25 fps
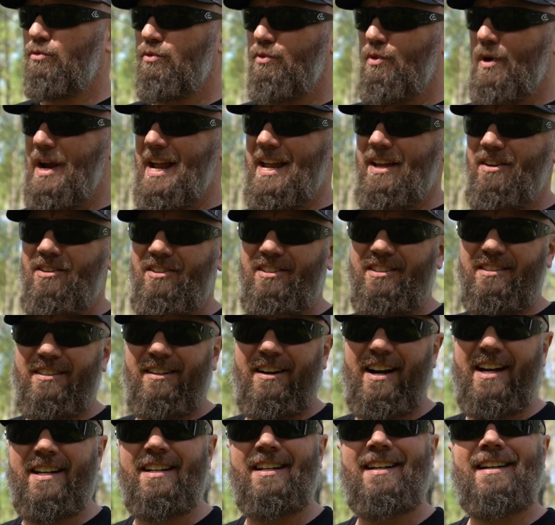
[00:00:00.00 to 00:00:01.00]
rail, all
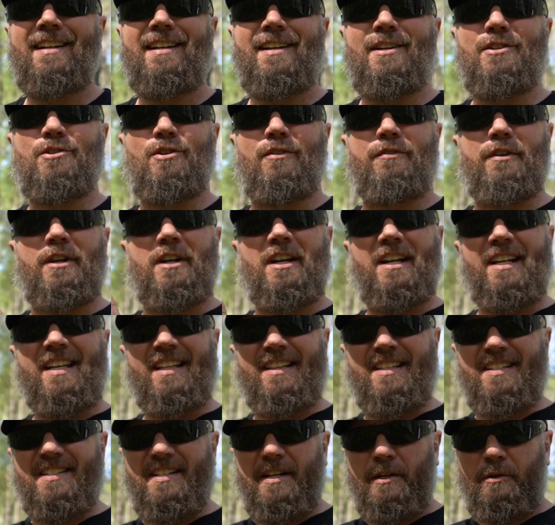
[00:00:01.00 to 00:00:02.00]
right? So if you're gonna get
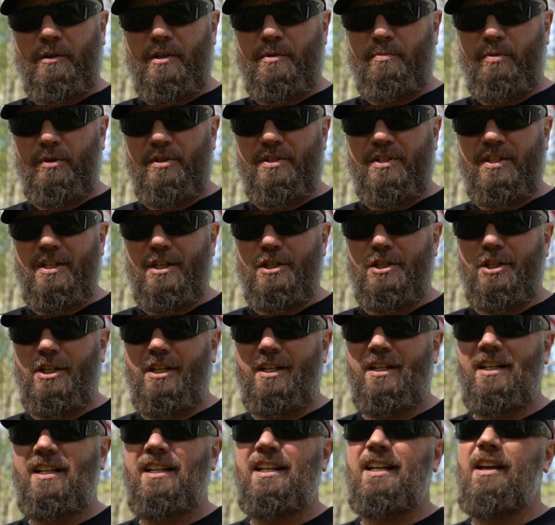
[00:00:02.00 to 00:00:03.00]
this Icarus
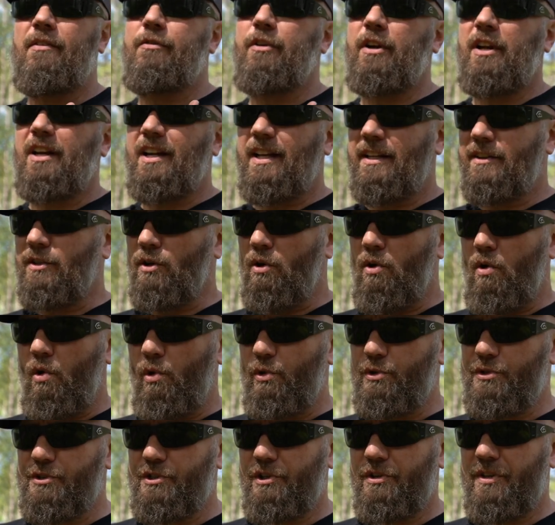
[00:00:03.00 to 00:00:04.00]
Precision, if you're gonna get the
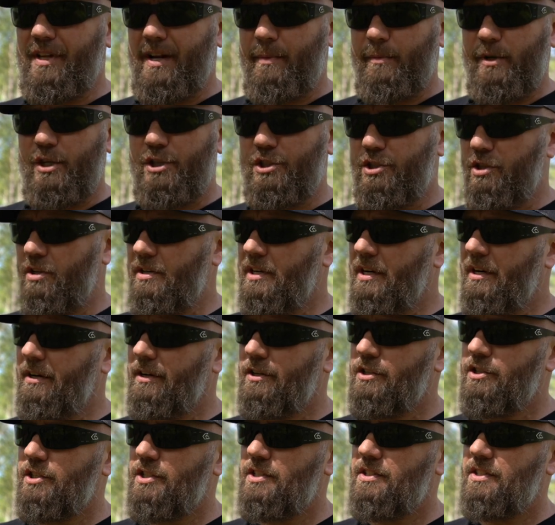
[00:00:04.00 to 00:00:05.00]
holster that I'm gonna show you here
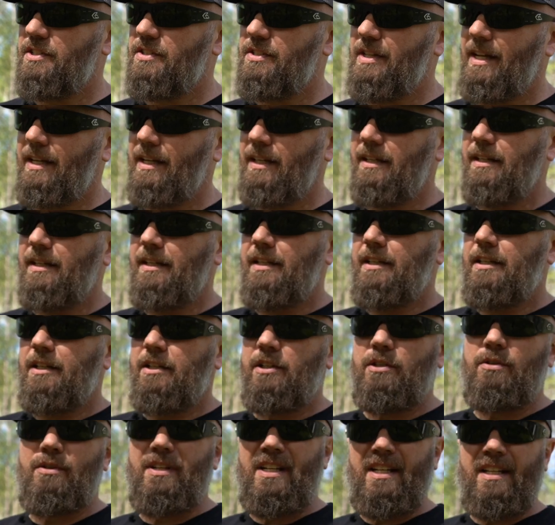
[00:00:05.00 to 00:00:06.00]
in just a second,
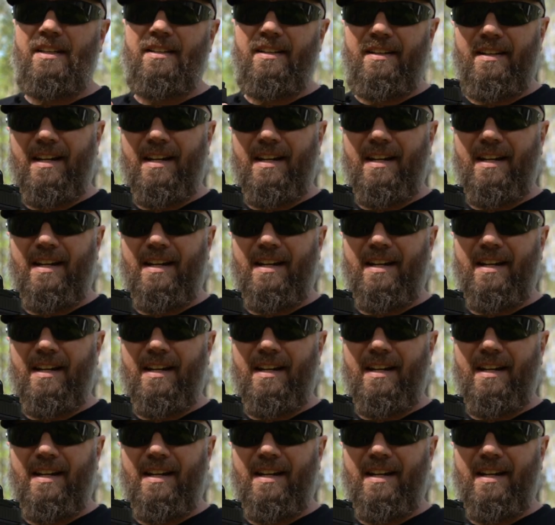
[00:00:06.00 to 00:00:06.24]
you need the